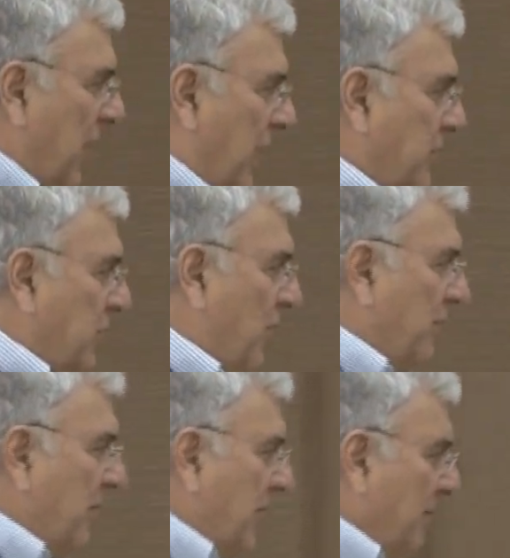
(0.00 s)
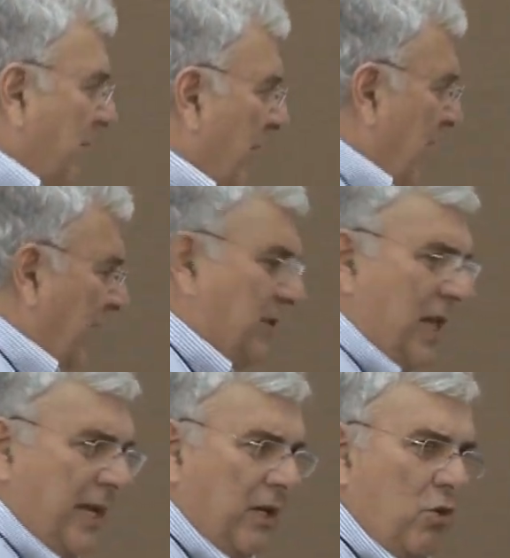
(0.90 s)
God showing me? It's
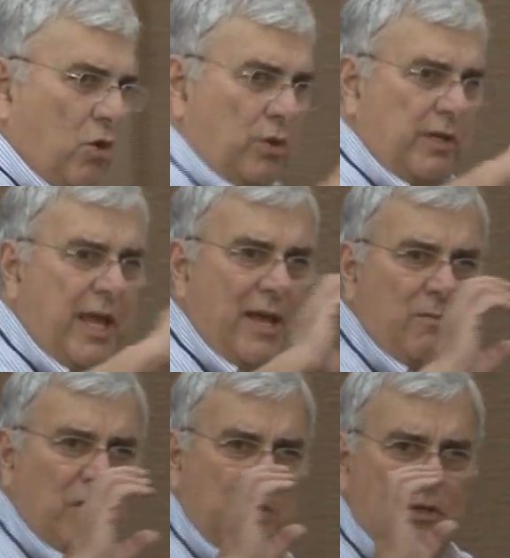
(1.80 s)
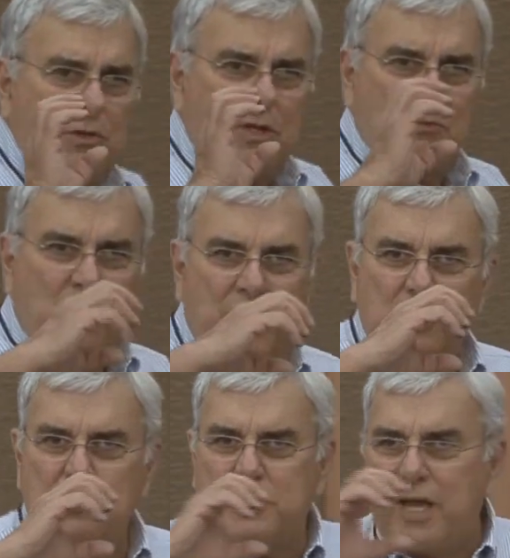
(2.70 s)
like an old camera, those, when
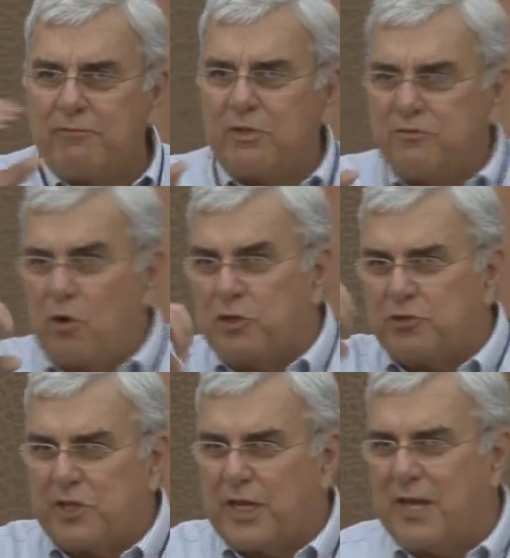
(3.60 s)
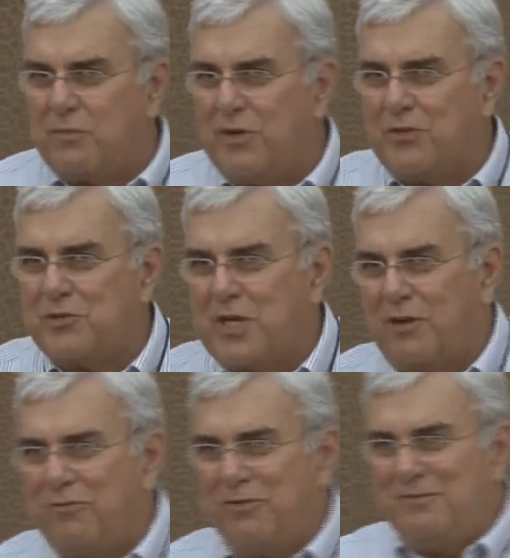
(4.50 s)
you used to have to focus the camera
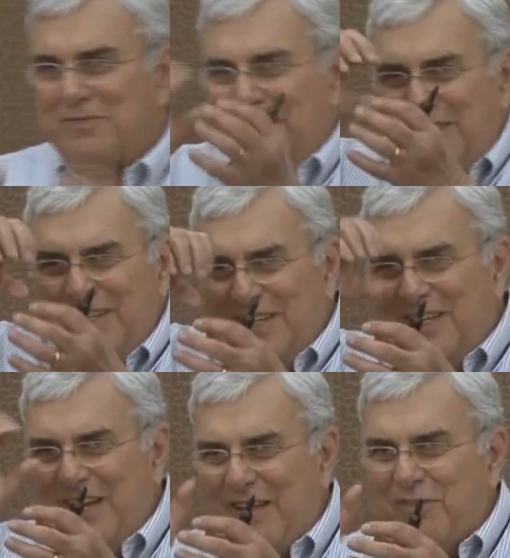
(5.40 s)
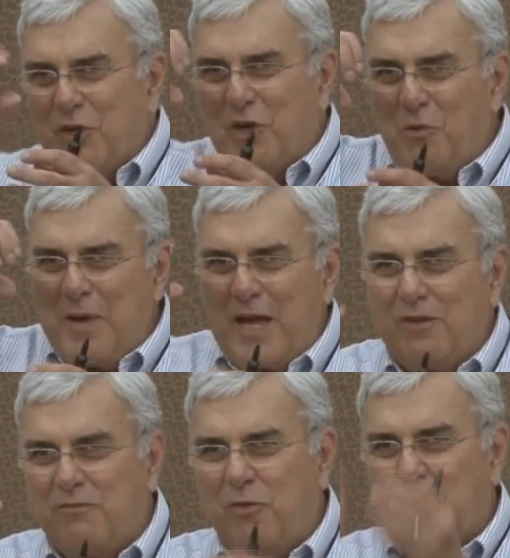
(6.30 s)
yourself. You have to go
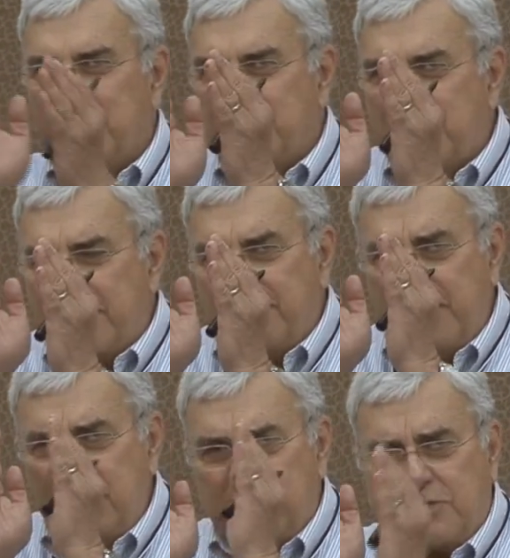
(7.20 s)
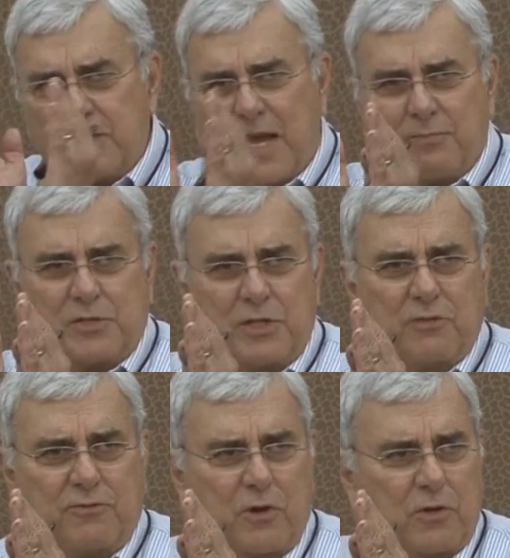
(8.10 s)
back and forth. It's that thing that snaps
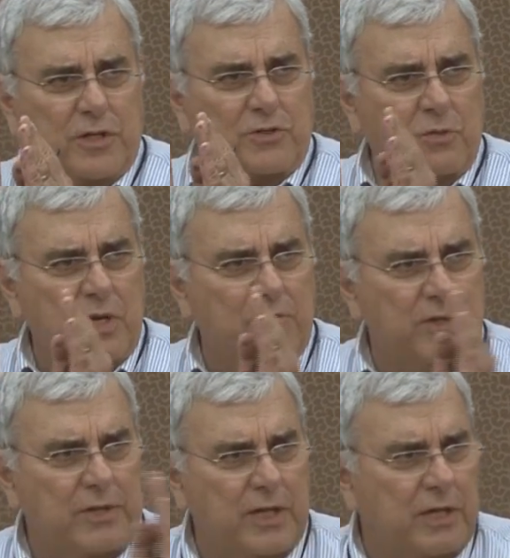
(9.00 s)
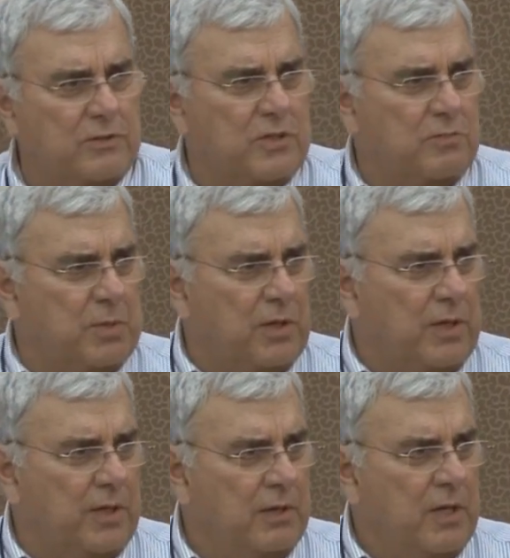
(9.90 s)
into focus when everything else is
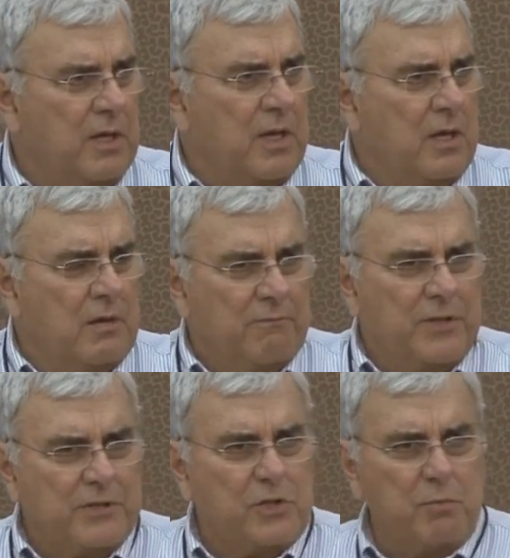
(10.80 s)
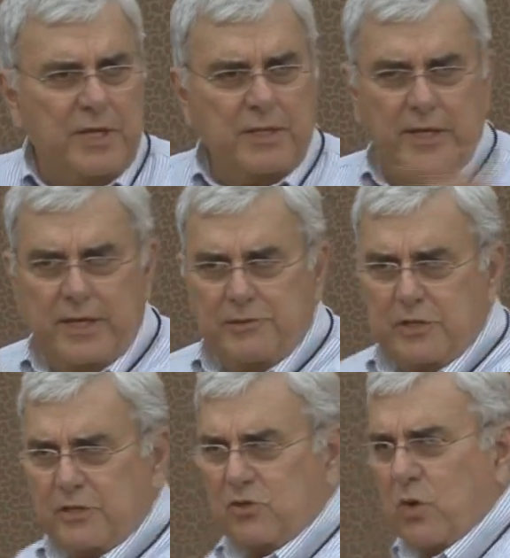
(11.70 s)
blurry. This will be the
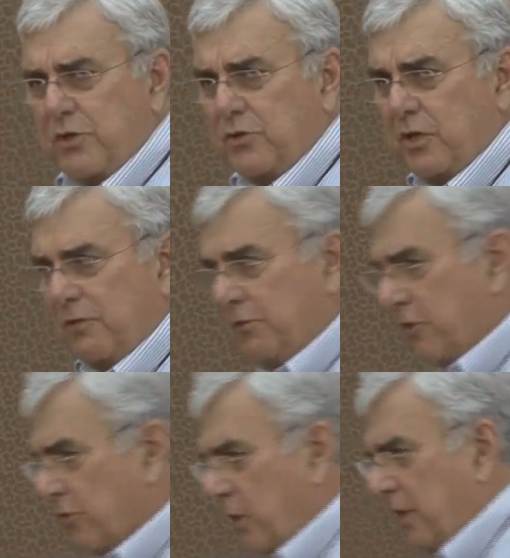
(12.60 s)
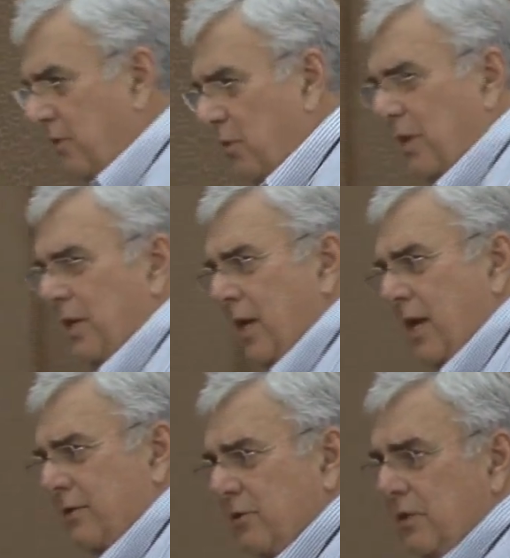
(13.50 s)
easiest question of the three that we're going to
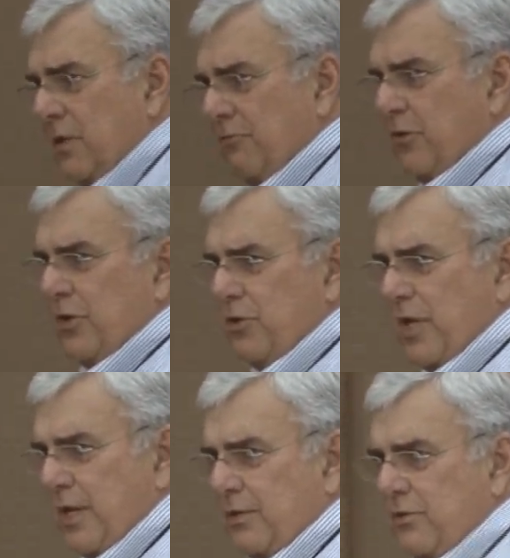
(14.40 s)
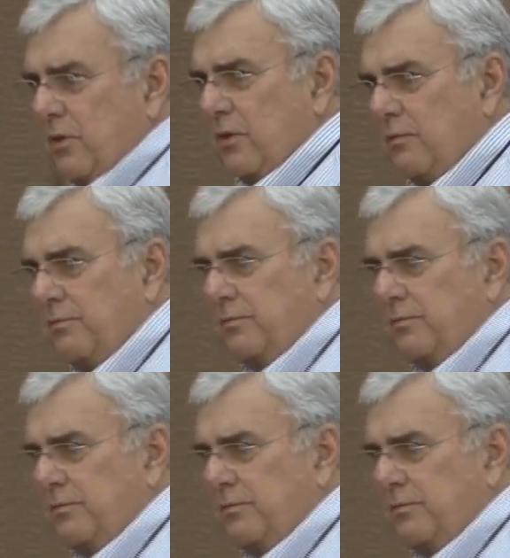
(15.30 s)
ask for you to answer.